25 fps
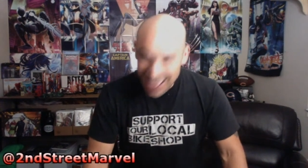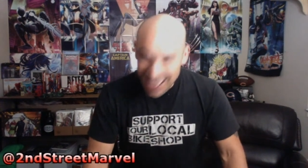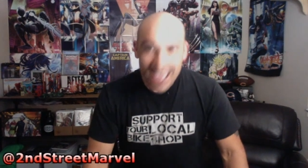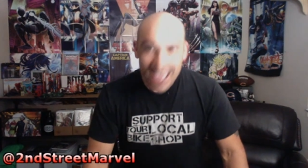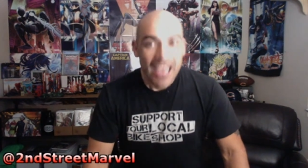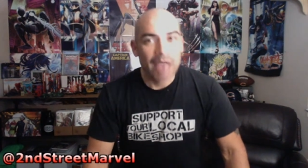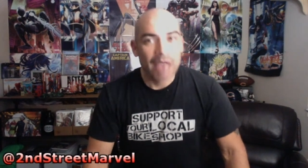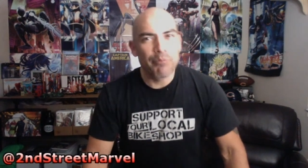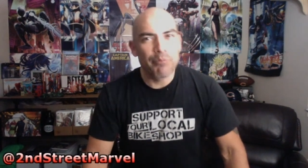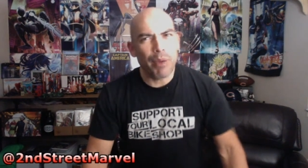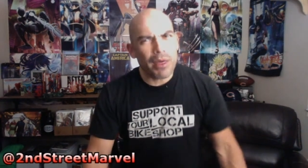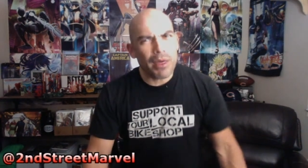
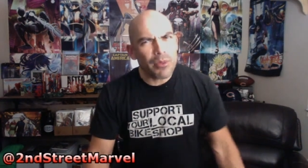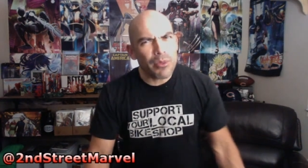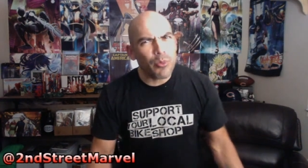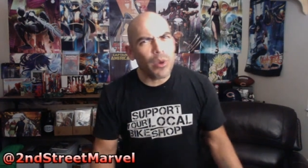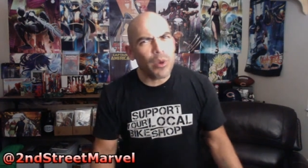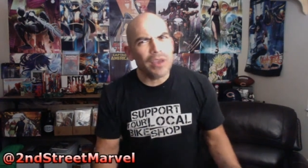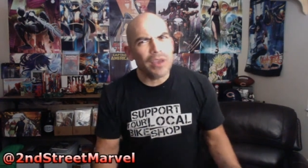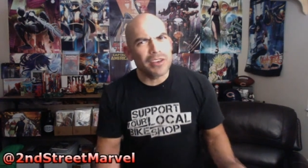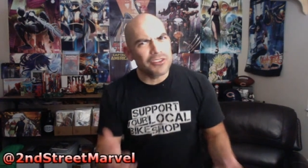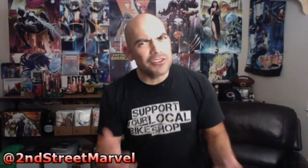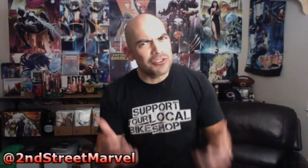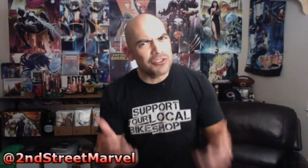And by the
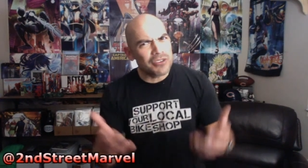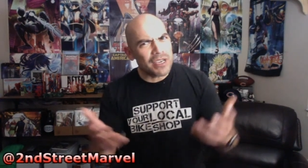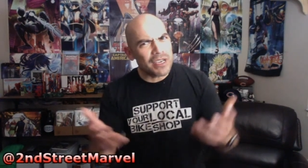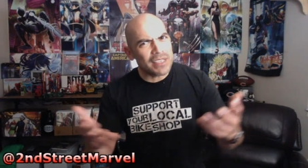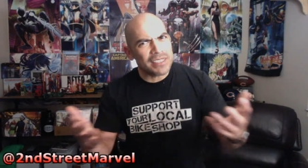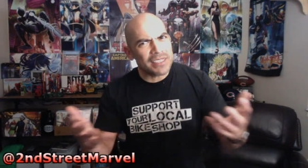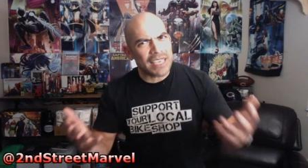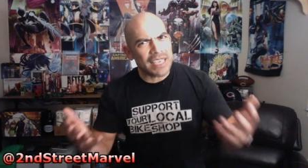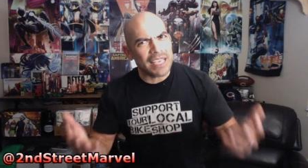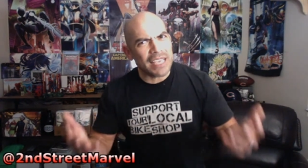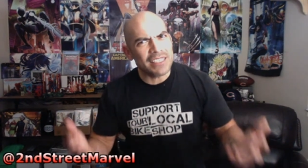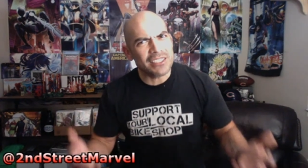way, did you guys
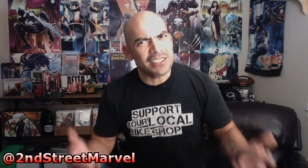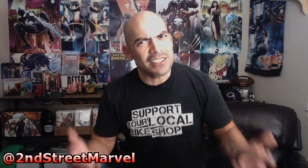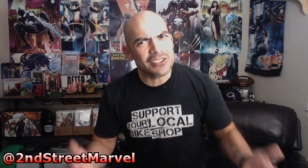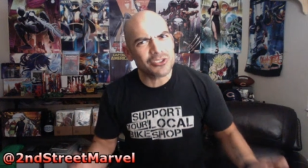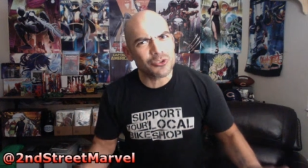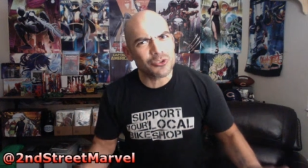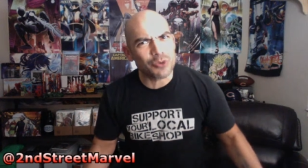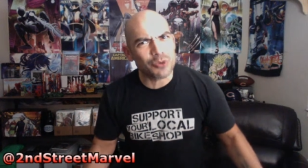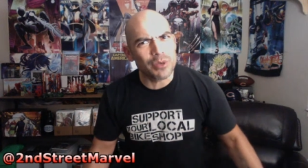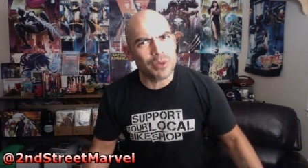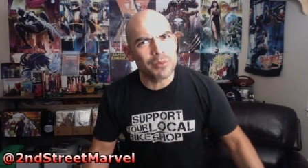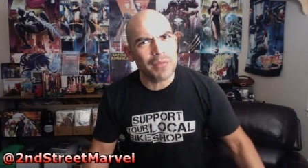catch a
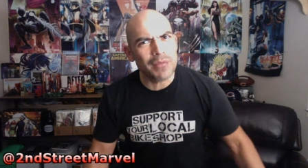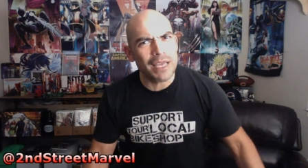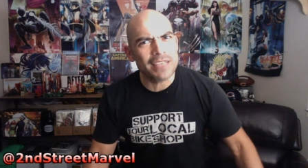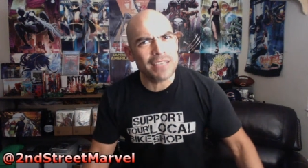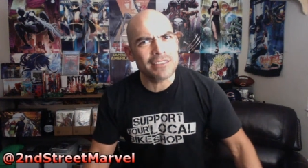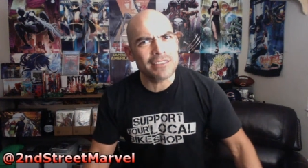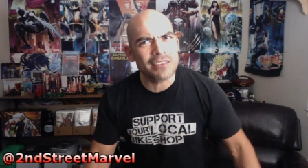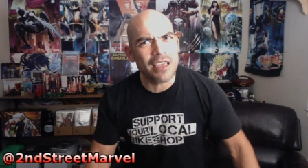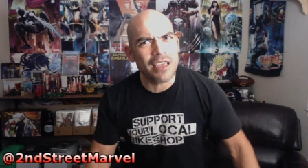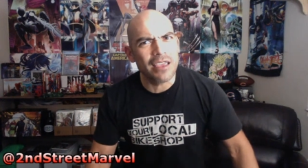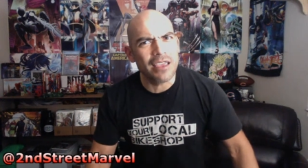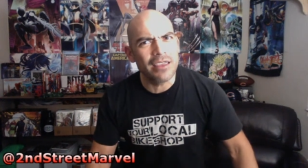stream
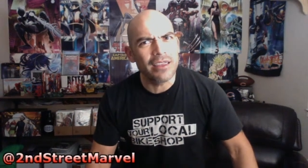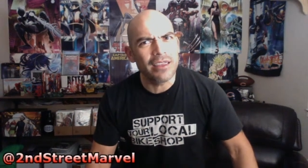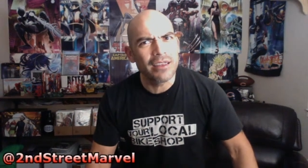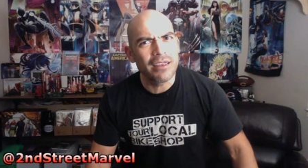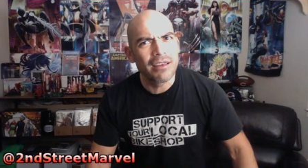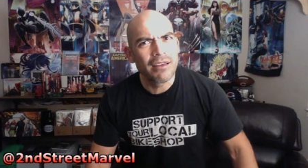last night?